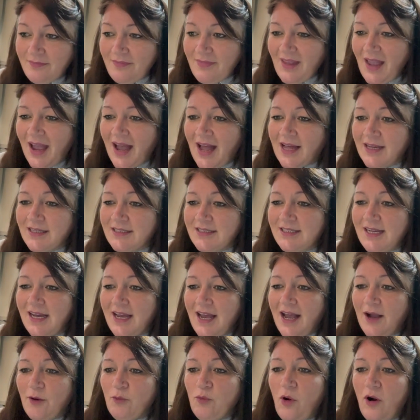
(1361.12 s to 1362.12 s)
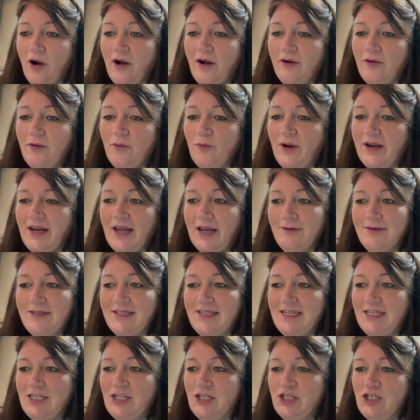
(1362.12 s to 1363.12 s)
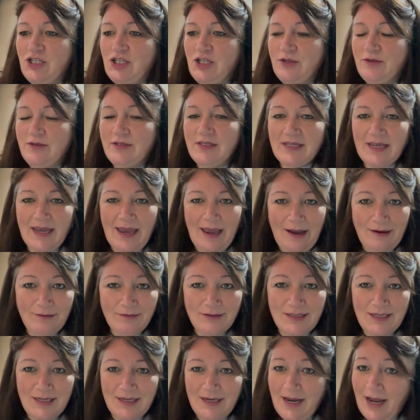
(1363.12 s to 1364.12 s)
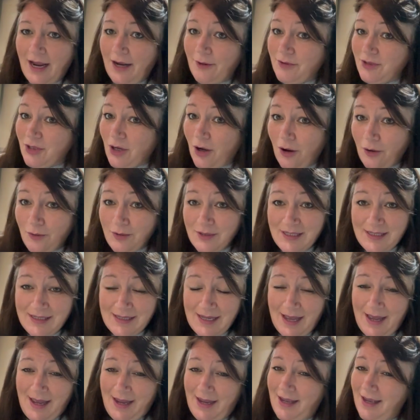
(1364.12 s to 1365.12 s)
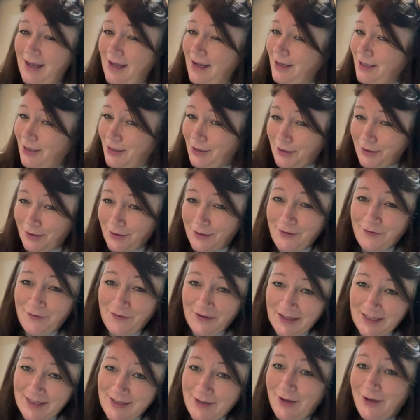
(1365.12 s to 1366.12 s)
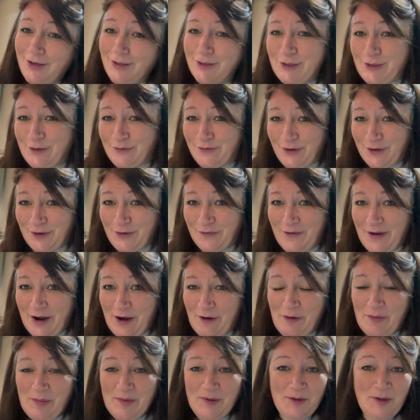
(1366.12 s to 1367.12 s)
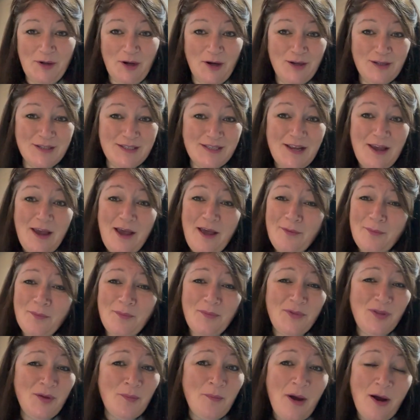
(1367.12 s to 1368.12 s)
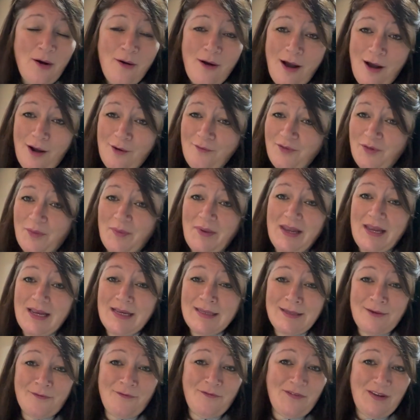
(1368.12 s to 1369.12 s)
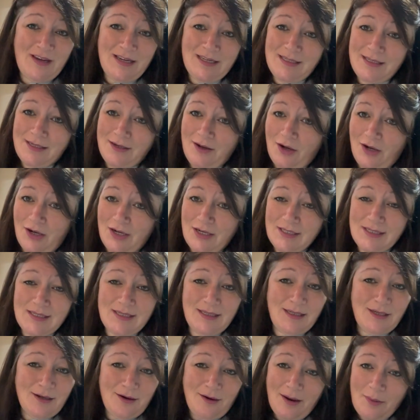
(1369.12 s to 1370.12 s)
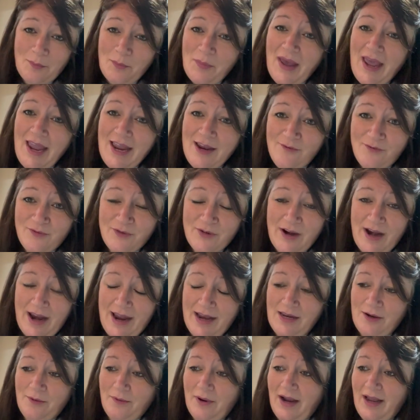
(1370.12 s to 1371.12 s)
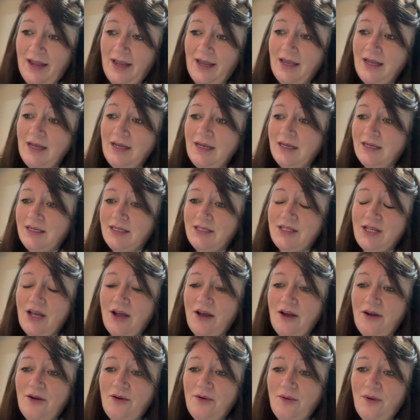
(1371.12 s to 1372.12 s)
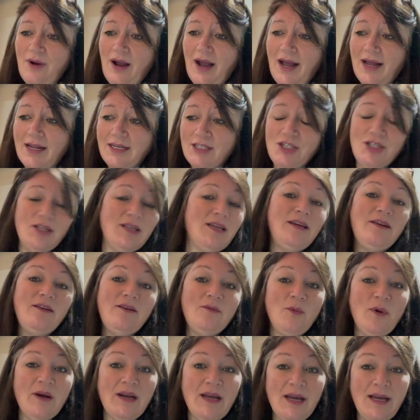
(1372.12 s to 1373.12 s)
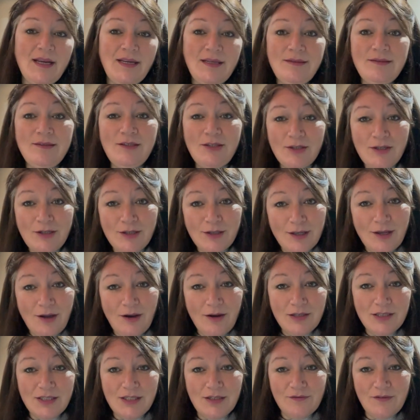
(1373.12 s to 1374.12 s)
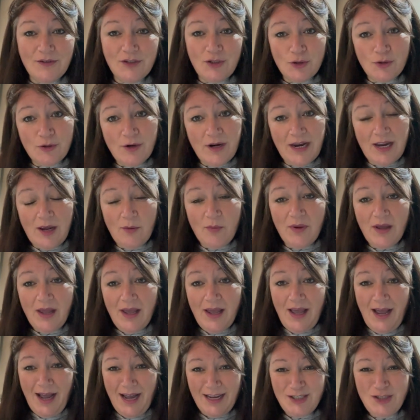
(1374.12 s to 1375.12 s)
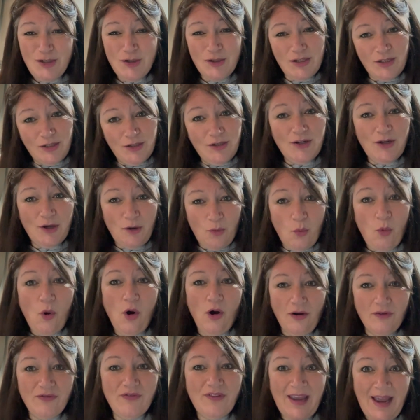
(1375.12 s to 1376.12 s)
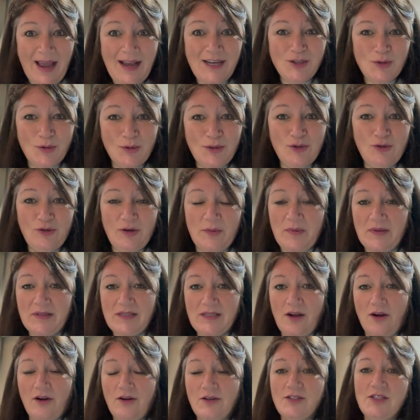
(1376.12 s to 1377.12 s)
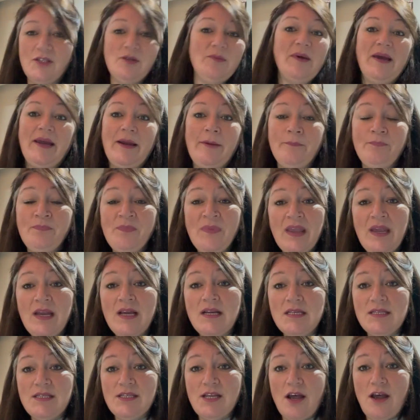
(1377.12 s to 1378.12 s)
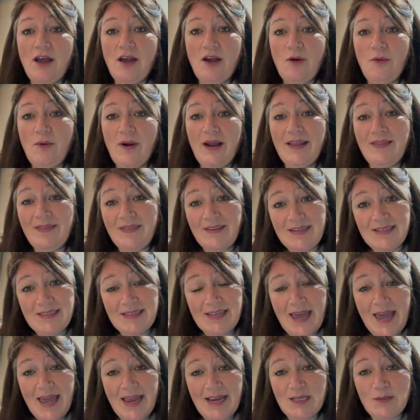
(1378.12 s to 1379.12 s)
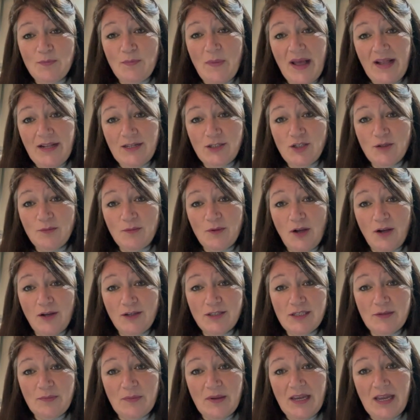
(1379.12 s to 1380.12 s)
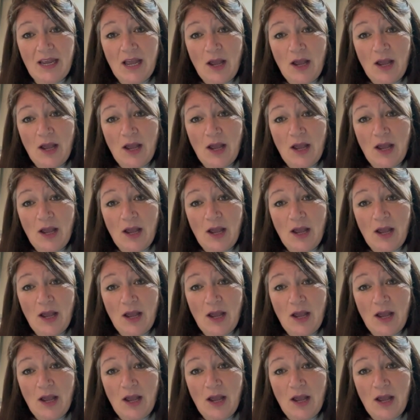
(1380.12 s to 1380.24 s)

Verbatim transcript: and when I was teaching students accounting, I would always say, you know, you've got your fixed costs, you've got your variable costs. The motorhome for me is a fixed cost. You know, I'm paying for it anyway. So actually, when I look at the cost of a trip, I just look at what the actual trip has cost me. So in this case, Belgium cost me